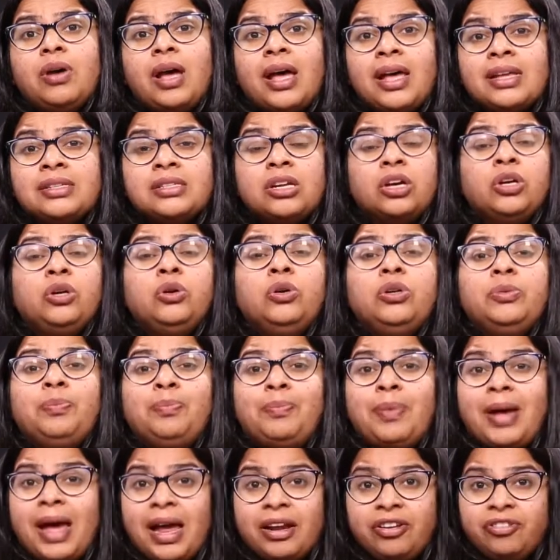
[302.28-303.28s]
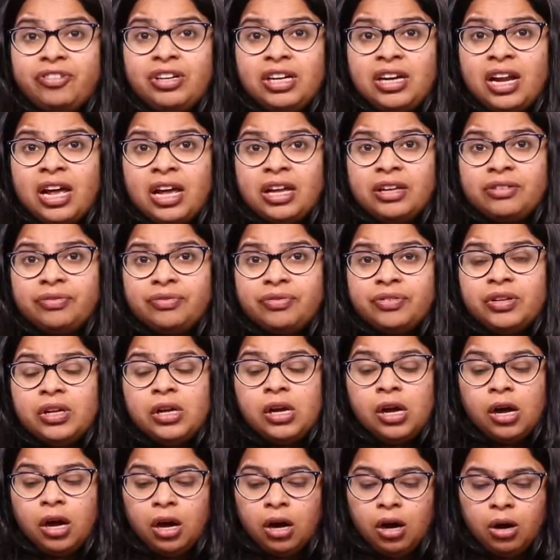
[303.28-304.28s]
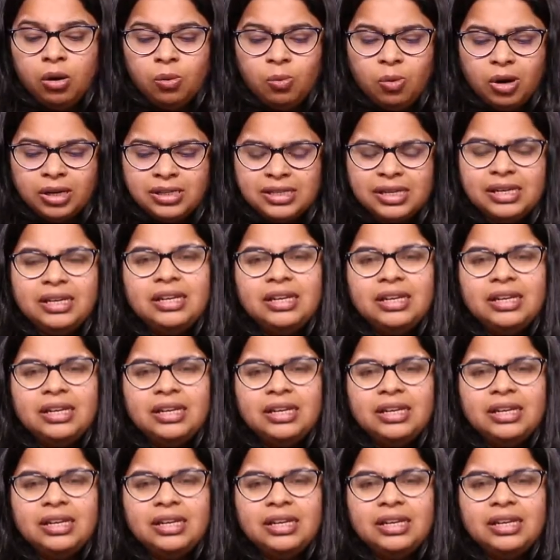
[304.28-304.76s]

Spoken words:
has a good battery life. What's